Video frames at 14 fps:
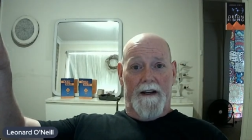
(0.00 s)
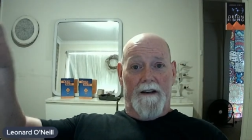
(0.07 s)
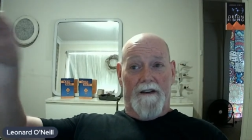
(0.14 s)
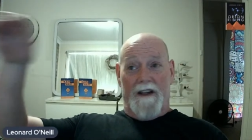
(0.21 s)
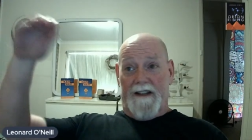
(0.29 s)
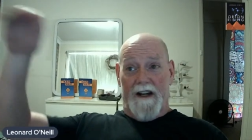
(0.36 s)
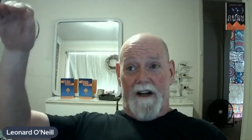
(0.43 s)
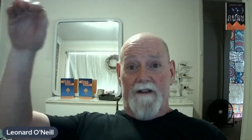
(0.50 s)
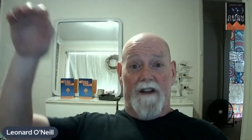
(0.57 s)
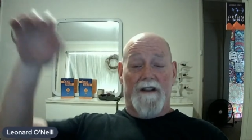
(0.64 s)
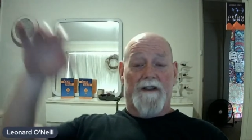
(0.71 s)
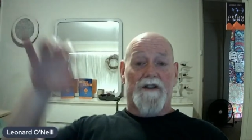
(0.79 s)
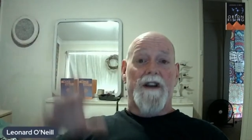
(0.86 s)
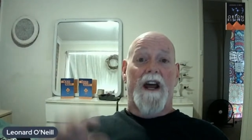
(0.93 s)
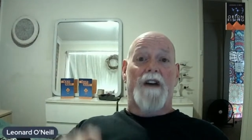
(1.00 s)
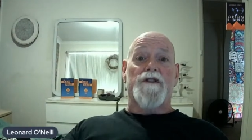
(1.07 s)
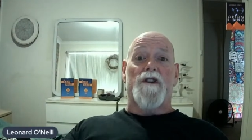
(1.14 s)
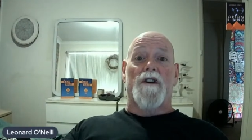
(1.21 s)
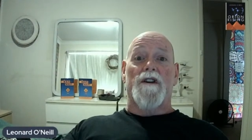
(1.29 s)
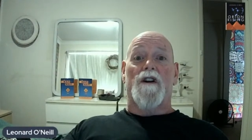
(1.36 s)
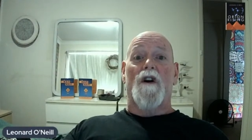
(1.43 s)
So now they're
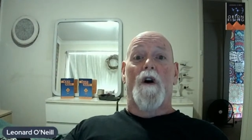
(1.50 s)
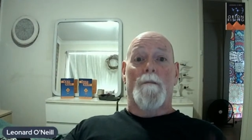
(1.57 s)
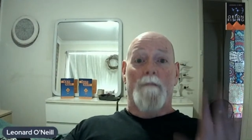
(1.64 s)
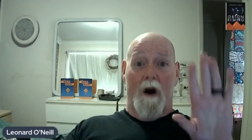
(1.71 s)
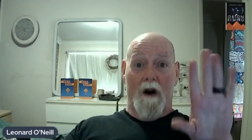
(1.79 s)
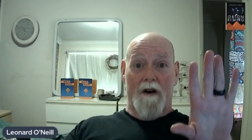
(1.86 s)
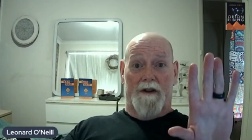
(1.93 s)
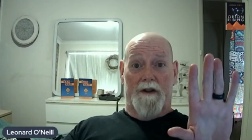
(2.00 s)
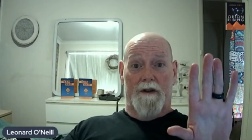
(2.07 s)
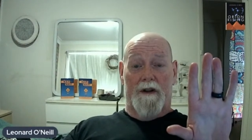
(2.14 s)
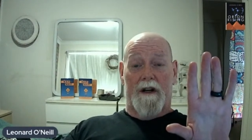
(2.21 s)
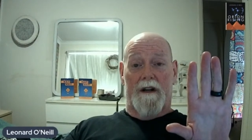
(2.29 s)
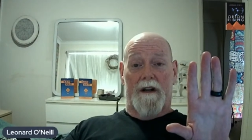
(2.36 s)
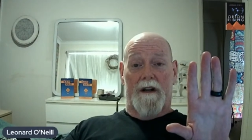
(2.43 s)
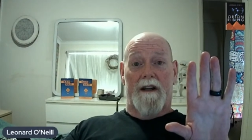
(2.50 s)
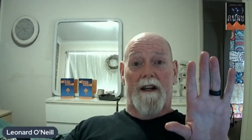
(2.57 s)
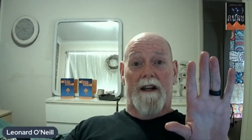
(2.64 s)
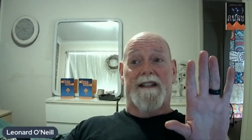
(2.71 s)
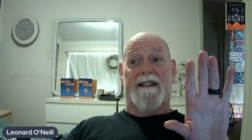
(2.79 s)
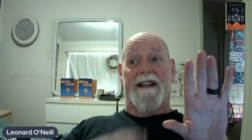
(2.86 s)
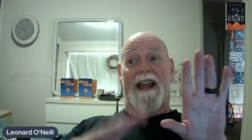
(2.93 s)
starting to call Marduk,
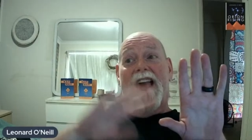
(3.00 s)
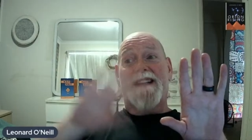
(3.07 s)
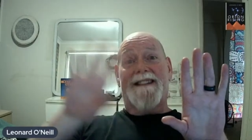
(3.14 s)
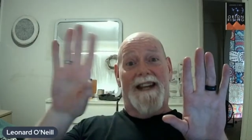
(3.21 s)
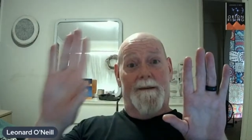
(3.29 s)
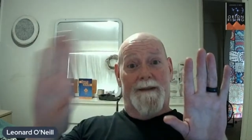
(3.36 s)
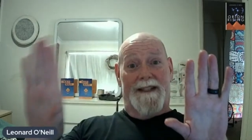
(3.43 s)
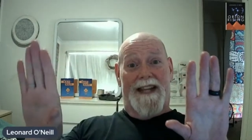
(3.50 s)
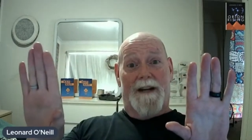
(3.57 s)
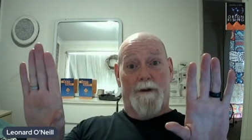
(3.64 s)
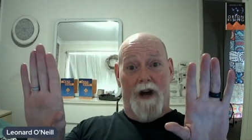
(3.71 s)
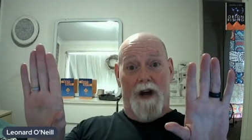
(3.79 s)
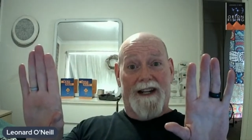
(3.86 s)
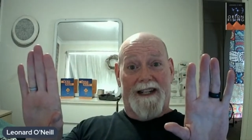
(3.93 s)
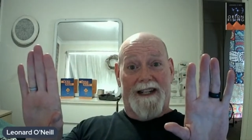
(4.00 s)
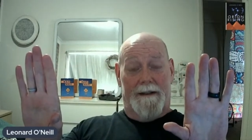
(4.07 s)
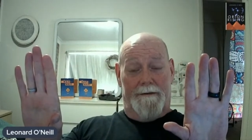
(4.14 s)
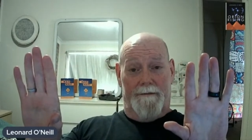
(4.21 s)
his last name is Anunnaki,